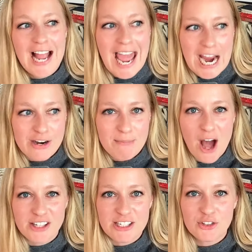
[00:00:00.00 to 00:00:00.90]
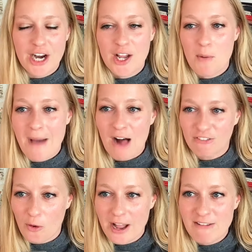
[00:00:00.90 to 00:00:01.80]
Harry Potter and Draco
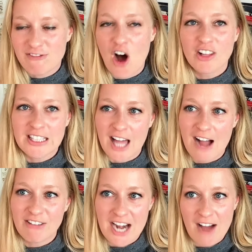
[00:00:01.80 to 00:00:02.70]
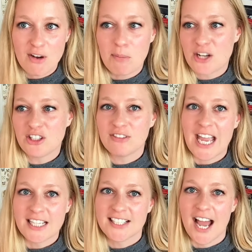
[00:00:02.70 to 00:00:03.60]
Malfoy fall in love and have a bunch of
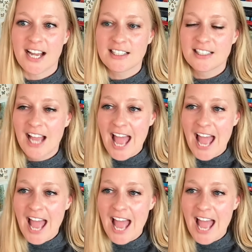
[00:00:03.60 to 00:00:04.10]
gay sex.